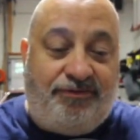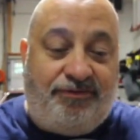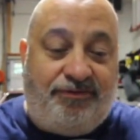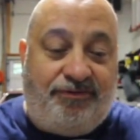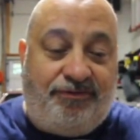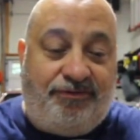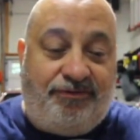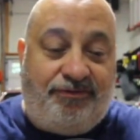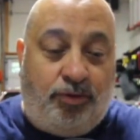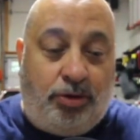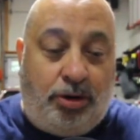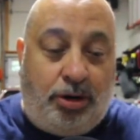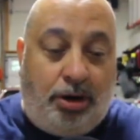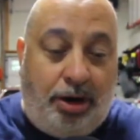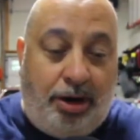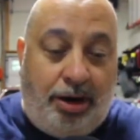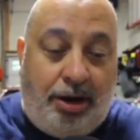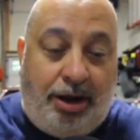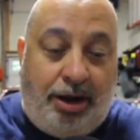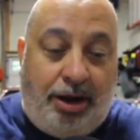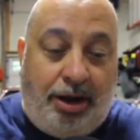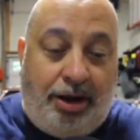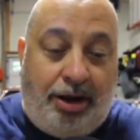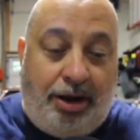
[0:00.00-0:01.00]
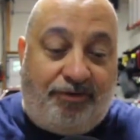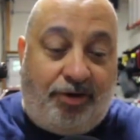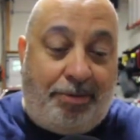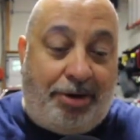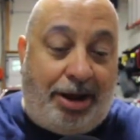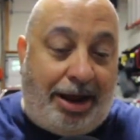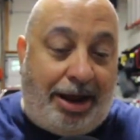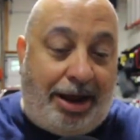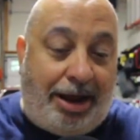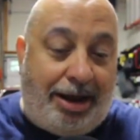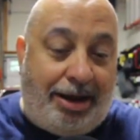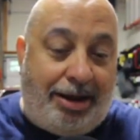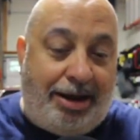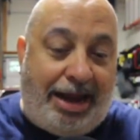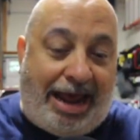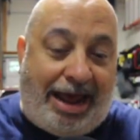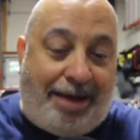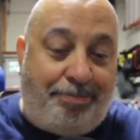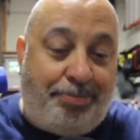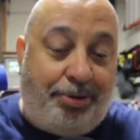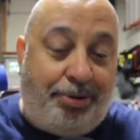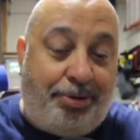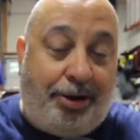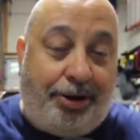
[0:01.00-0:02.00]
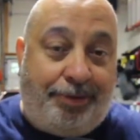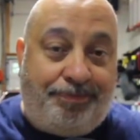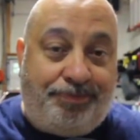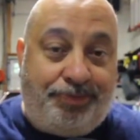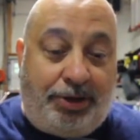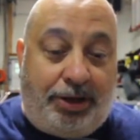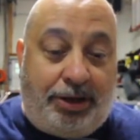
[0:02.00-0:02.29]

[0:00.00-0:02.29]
from Napa.